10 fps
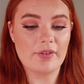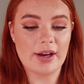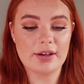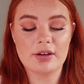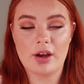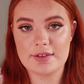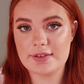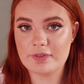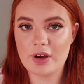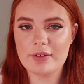Rand
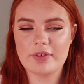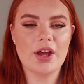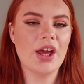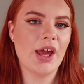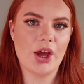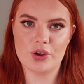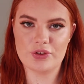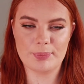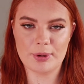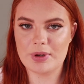95, and on
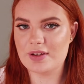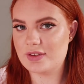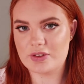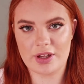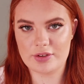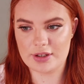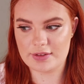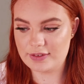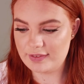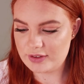Superbalist it's
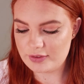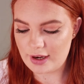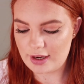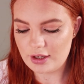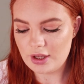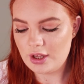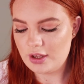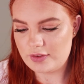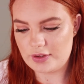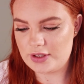170 Rand.
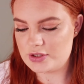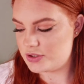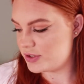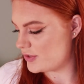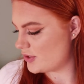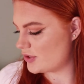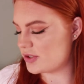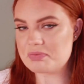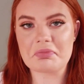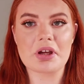So they
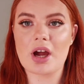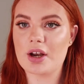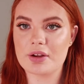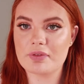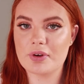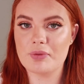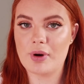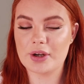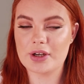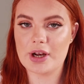just kind of
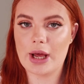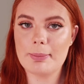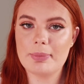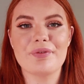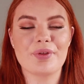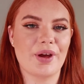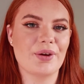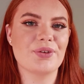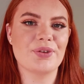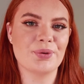rounded it up. And for
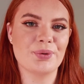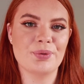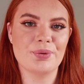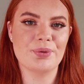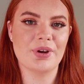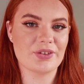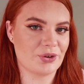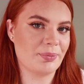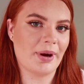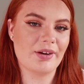those who does
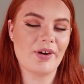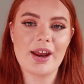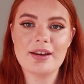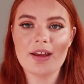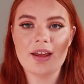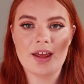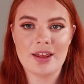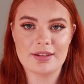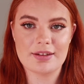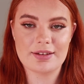not buy in Rand,
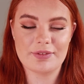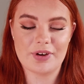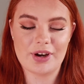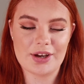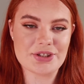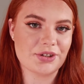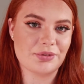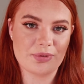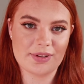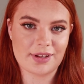this foundation
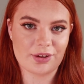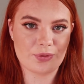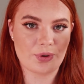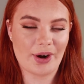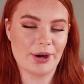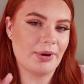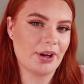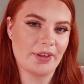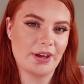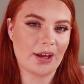retails for around about, I
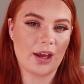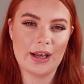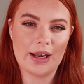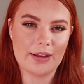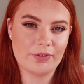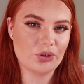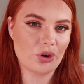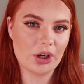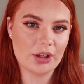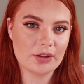think,
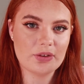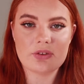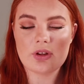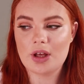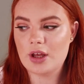$11.